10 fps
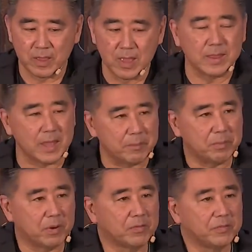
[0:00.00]
that
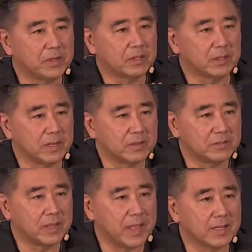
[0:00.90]
perfect
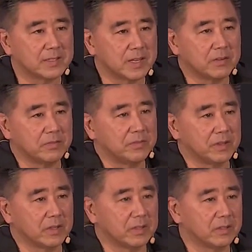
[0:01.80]
love casts out fear?